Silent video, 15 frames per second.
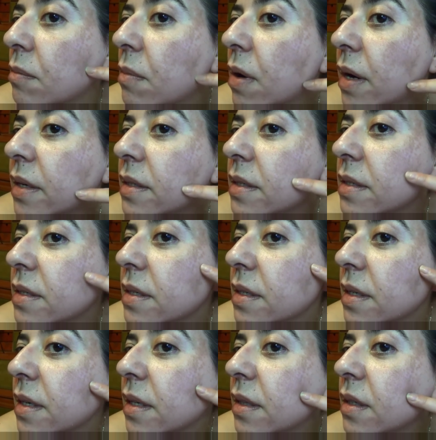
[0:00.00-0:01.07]
but
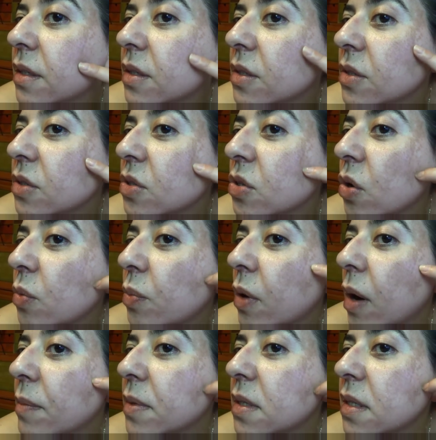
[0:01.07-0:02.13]
it looked so
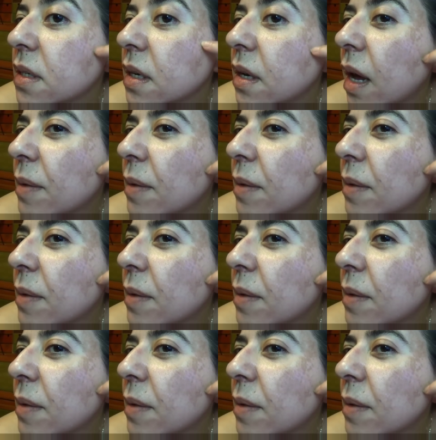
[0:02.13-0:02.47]
promising.